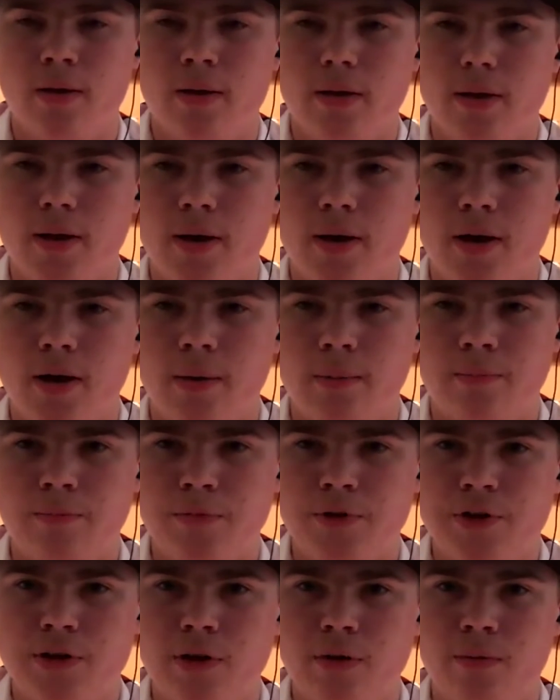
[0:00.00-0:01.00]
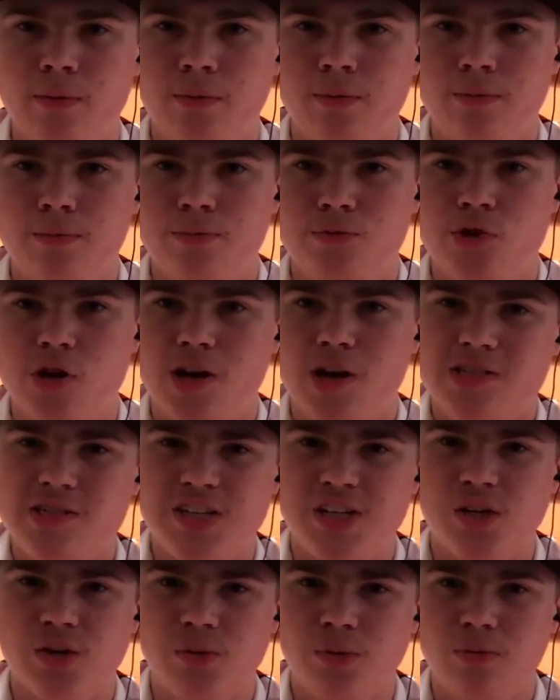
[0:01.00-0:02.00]
Trying to
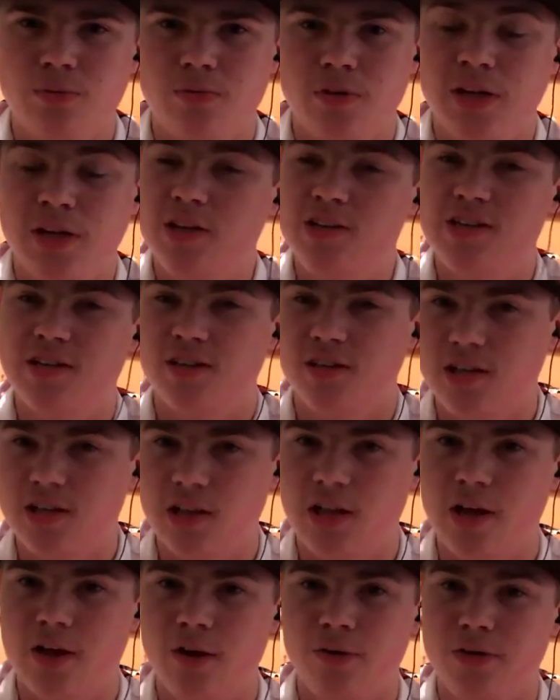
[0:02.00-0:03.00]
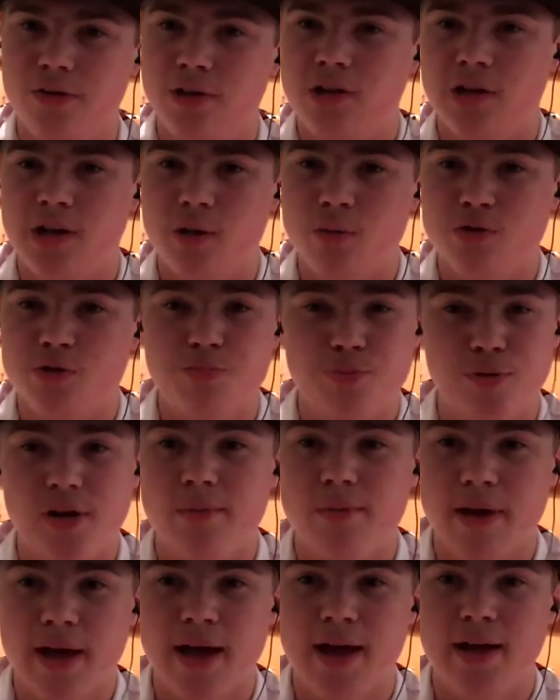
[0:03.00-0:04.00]
deal, like you said, the glare. The glare was pretty
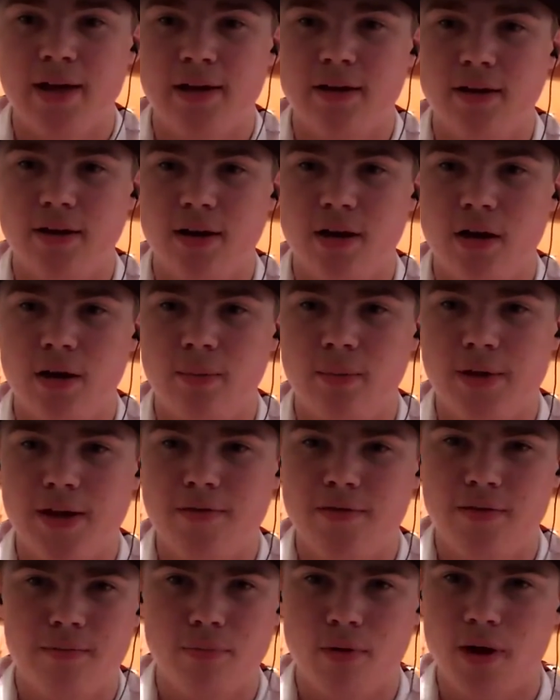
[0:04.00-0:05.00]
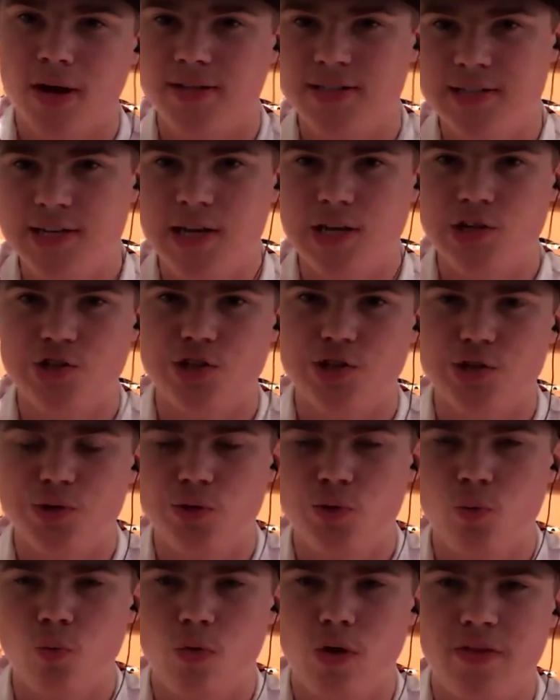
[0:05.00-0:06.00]
bad. Even Brian Tedeschi,
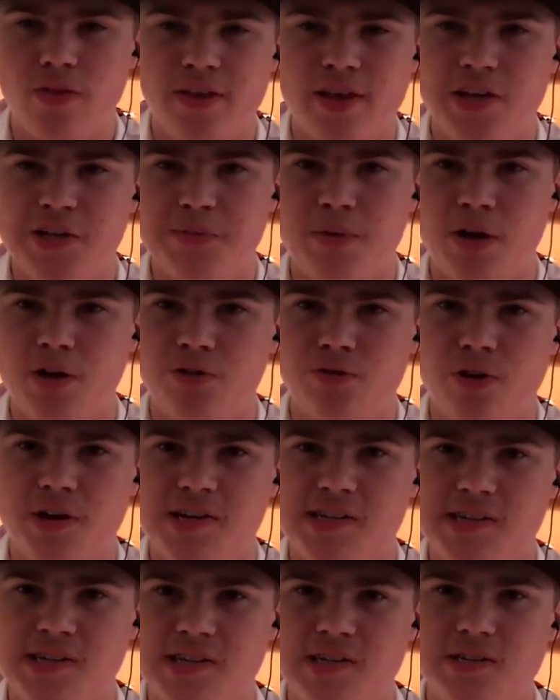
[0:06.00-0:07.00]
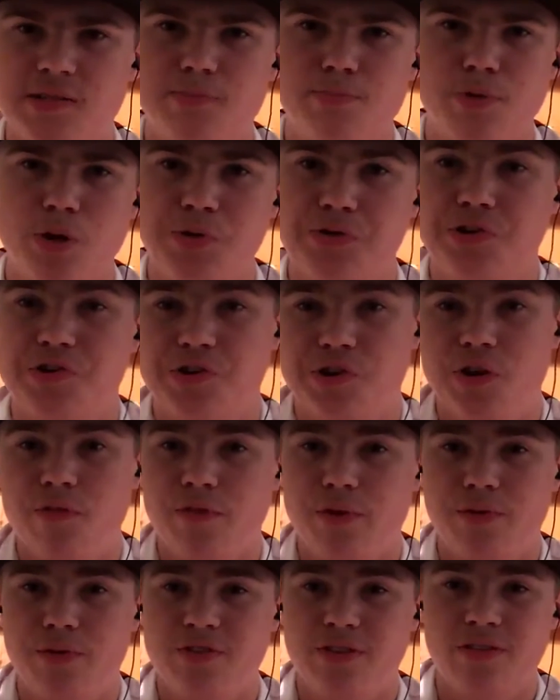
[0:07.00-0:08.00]
who won the Xbox race in his post-race
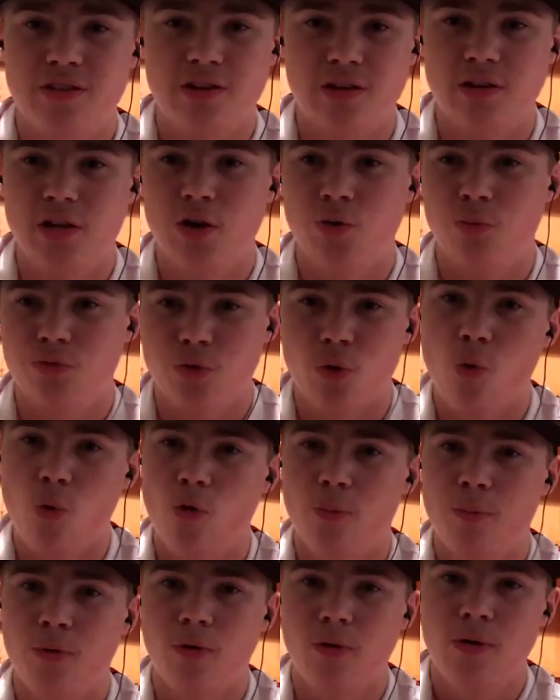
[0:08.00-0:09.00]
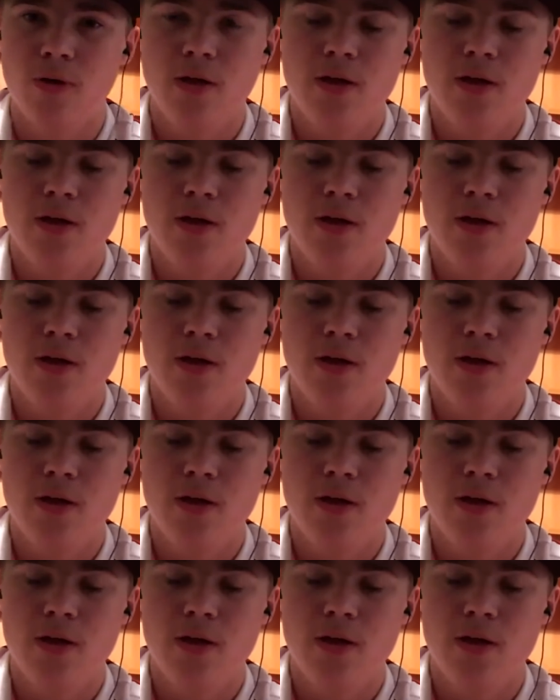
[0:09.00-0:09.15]
interview, said the glare was horrible.